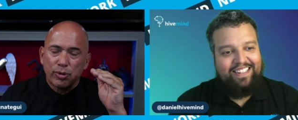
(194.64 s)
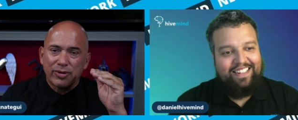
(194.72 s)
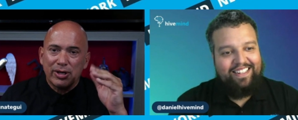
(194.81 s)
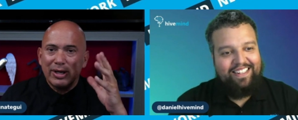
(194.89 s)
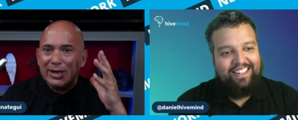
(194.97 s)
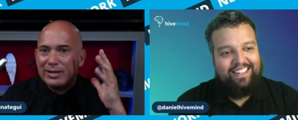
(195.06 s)
Speaker 1: with.
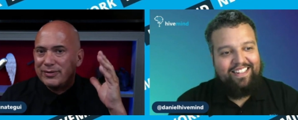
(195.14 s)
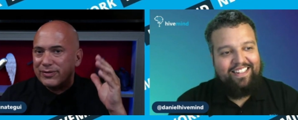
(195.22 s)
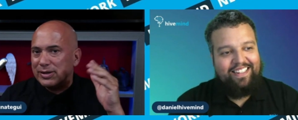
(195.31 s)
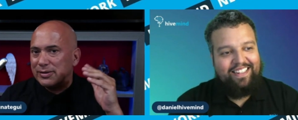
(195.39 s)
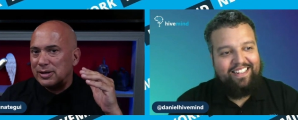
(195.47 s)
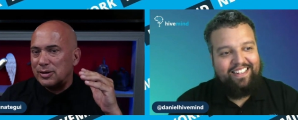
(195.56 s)
And, it, uh,
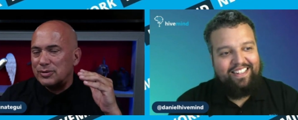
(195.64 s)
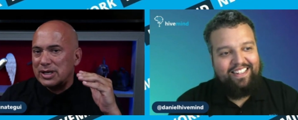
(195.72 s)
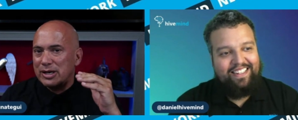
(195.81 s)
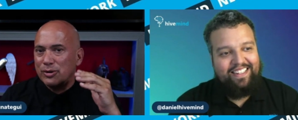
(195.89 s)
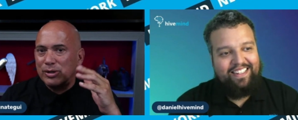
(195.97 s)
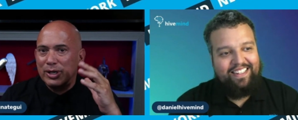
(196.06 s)
it, you know,
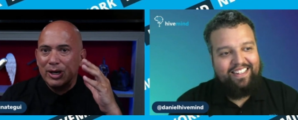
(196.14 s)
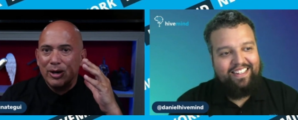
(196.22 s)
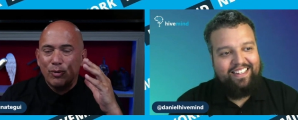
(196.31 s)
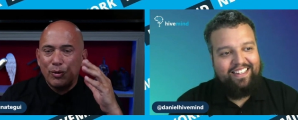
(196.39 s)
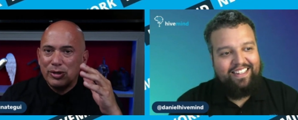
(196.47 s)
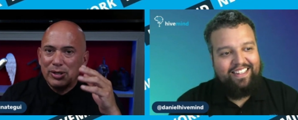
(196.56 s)
Daniel,
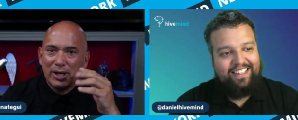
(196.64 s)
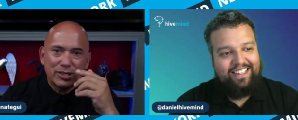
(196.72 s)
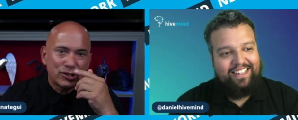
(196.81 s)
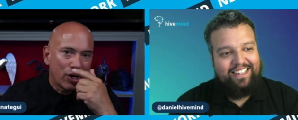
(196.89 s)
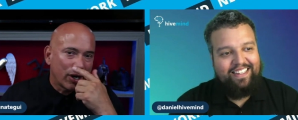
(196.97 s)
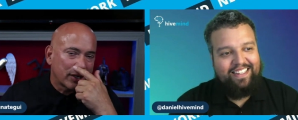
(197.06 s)
when we and I
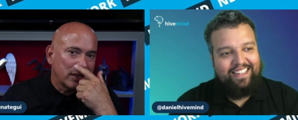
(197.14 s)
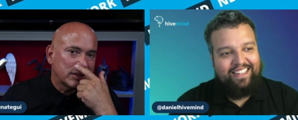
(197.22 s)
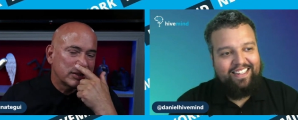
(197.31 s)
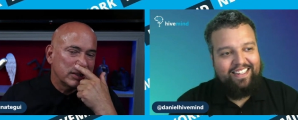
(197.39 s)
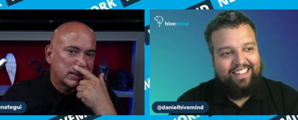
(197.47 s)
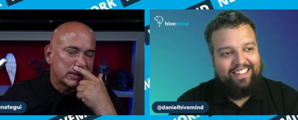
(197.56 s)
talk, it's,
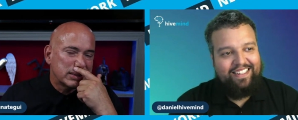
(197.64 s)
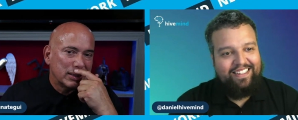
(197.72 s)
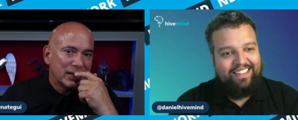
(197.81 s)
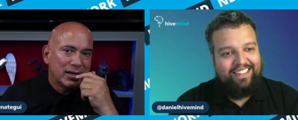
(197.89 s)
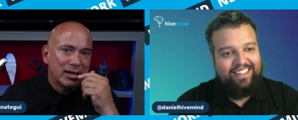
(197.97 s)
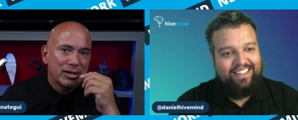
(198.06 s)
it's,
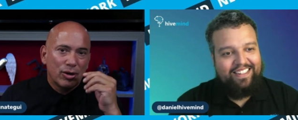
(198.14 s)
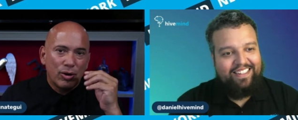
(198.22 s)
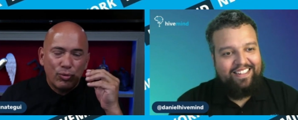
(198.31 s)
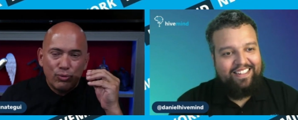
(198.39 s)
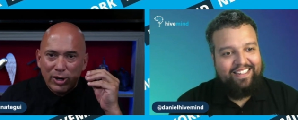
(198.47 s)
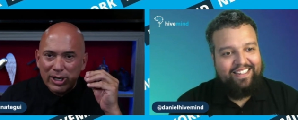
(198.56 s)
uh,
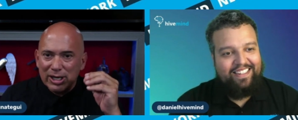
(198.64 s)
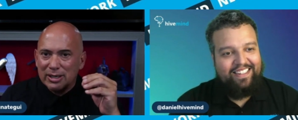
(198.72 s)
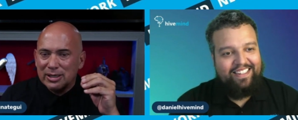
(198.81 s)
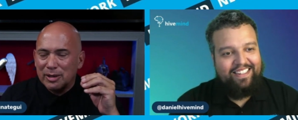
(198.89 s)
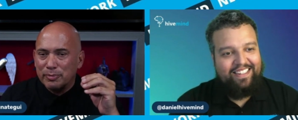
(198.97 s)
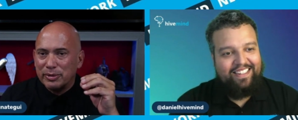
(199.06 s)
running a
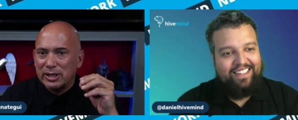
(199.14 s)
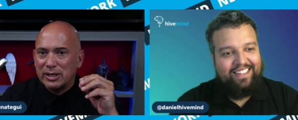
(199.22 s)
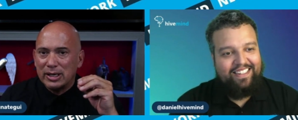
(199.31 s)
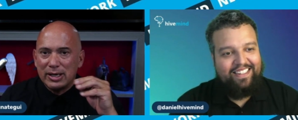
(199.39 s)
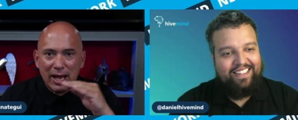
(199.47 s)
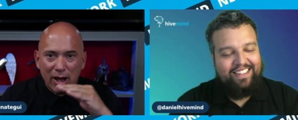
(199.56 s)
company
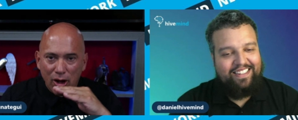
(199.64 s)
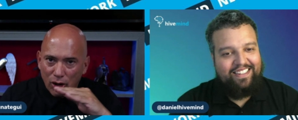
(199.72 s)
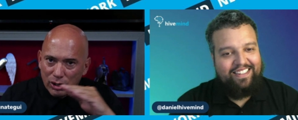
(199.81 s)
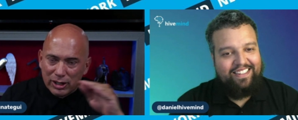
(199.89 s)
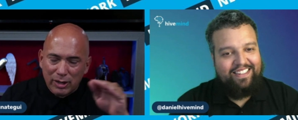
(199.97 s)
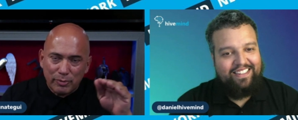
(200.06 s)
and all
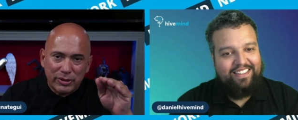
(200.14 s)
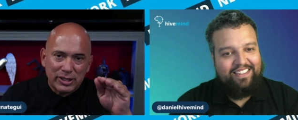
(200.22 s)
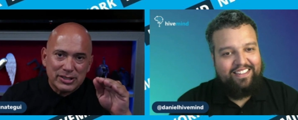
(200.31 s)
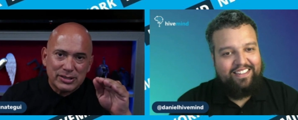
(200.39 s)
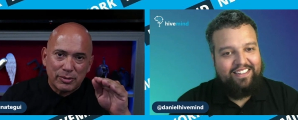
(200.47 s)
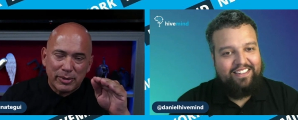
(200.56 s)

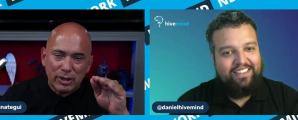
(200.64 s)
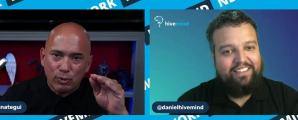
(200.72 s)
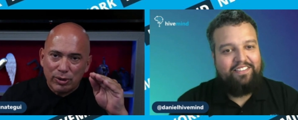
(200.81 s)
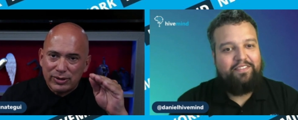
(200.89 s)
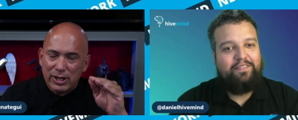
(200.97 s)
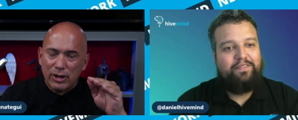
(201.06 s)
companies, no matter
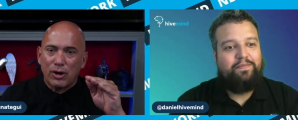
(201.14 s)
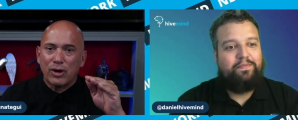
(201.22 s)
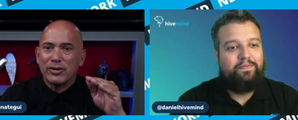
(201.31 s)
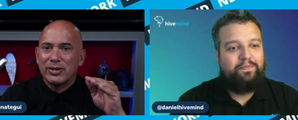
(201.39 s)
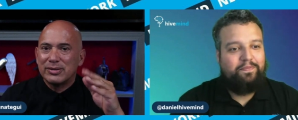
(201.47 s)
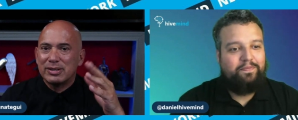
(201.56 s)
what they are,
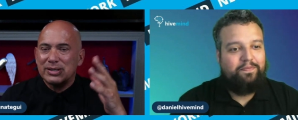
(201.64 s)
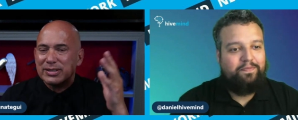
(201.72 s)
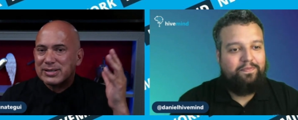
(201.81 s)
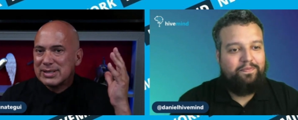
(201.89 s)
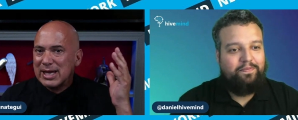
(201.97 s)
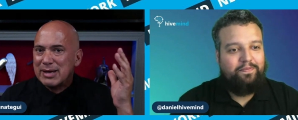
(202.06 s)
it's the
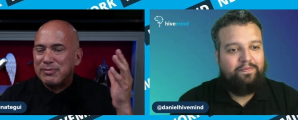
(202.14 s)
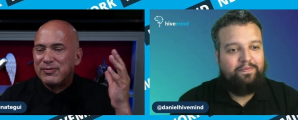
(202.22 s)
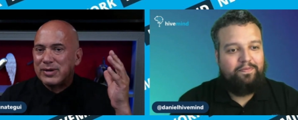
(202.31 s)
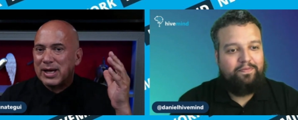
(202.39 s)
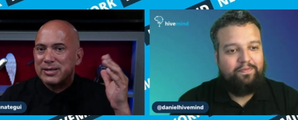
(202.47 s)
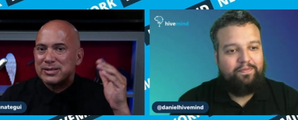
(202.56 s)
same.
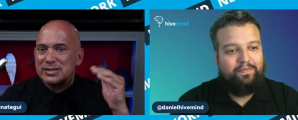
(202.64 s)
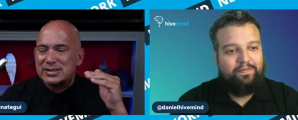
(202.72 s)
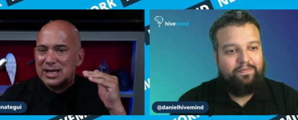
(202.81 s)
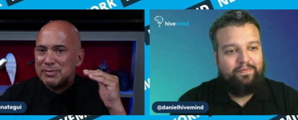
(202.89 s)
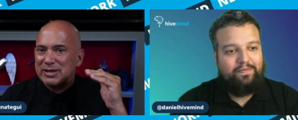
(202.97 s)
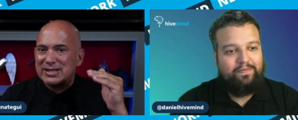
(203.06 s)
It's the
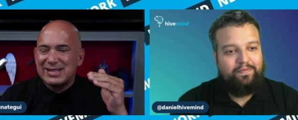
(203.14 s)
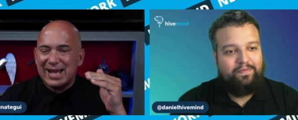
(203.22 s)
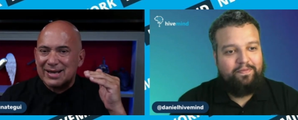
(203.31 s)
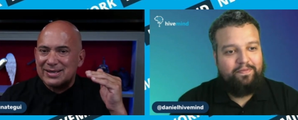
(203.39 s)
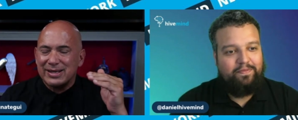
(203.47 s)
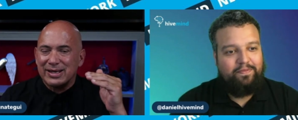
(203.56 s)
same
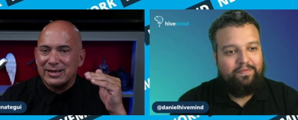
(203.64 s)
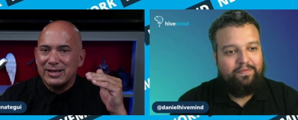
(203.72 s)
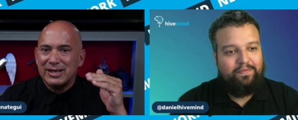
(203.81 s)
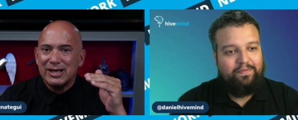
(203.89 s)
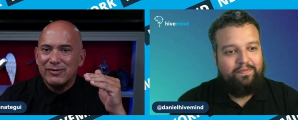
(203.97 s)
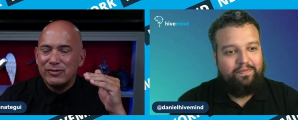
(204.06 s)
exact thing.
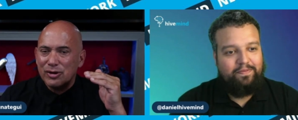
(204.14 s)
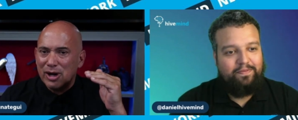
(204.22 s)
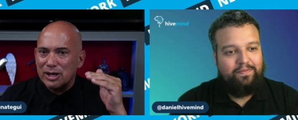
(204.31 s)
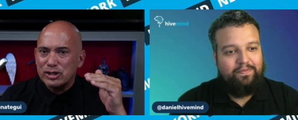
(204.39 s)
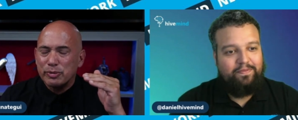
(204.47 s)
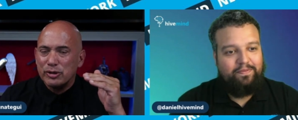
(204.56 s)
If you're an
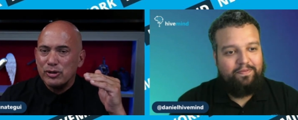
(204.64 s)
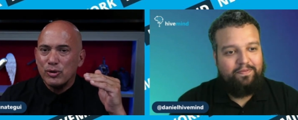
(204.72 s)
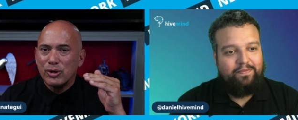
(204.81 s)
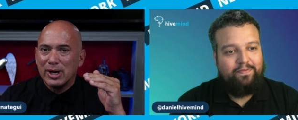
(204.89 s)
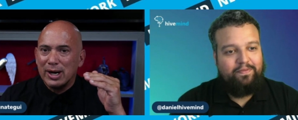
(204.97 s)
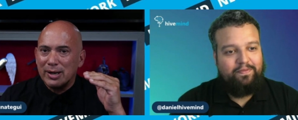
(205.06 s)

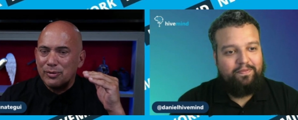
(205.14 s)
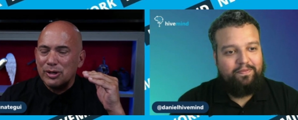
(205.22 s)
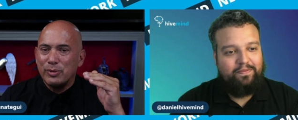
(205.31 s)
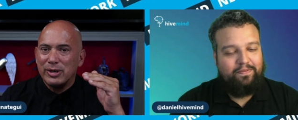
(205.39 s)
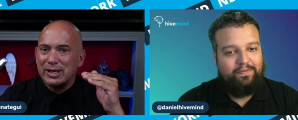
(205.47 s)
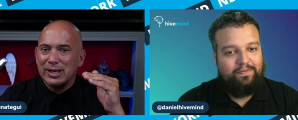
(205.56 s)
entrepreneur, I really
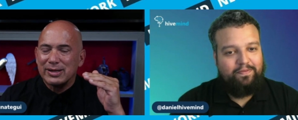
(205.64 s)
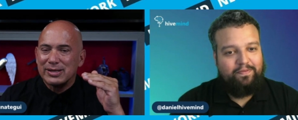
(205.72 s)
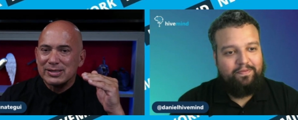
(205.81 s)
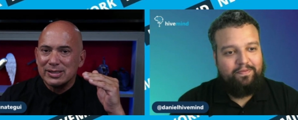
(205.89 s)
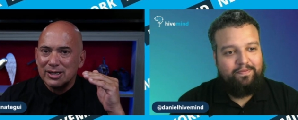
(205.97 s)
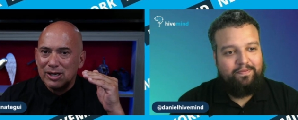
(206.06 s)
want you to get
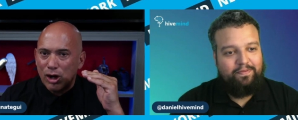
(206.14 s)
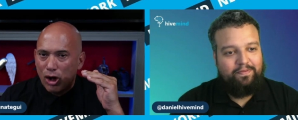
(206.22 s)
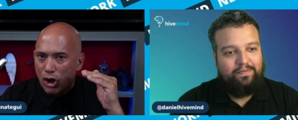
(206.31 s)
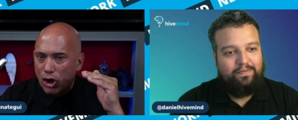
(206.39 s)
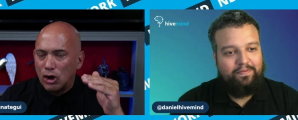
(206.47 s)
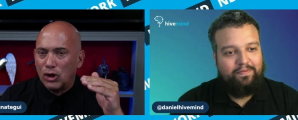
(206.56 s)
this.
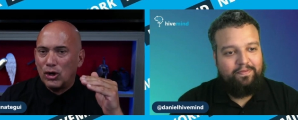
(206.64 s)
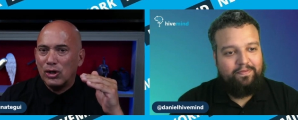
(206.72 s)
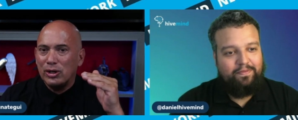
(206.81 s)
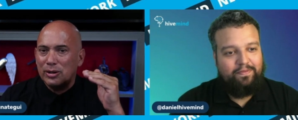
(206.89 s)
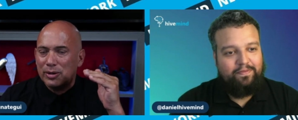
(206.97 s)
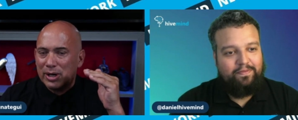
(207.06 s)

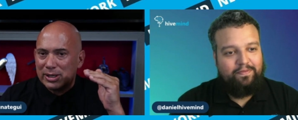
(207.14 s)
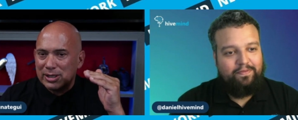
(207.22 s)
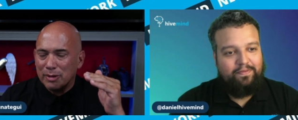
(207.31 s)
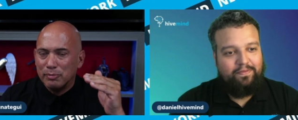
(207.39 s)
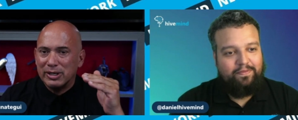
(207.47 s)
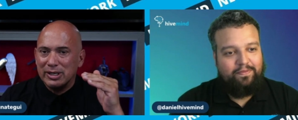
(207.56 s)
All a
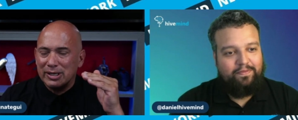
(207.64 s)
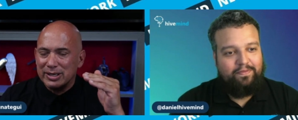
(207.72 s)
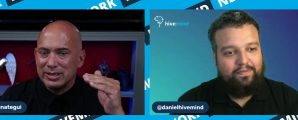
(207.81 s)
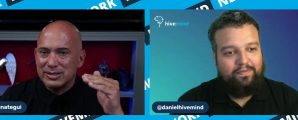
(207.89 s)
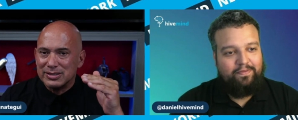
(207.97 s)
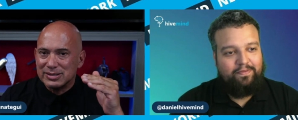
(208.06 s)
company
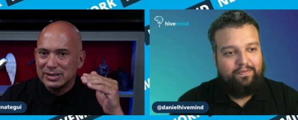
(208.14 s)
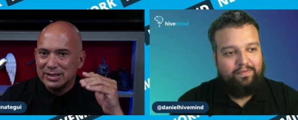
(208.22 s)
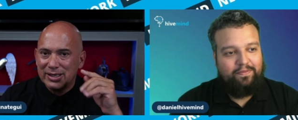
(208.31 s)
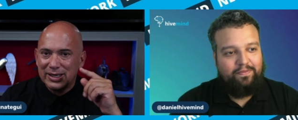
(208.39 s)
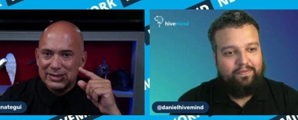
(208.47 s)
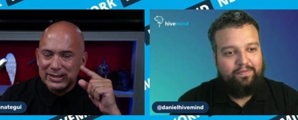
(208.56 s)
is,
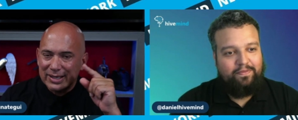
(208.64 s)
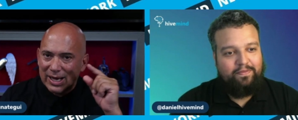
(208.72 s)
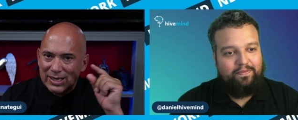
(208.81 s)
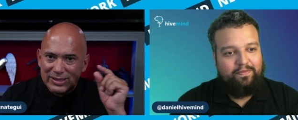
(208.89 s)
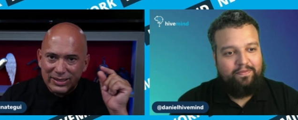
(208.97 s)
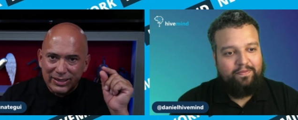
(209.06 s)
it's an
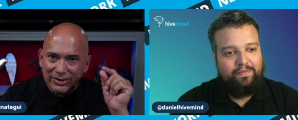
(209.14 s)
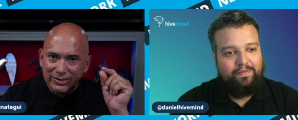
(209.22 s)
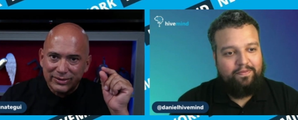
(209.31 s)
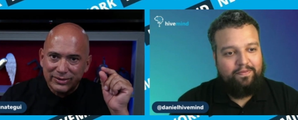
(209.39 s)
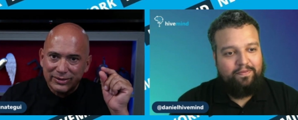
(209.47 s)
idea,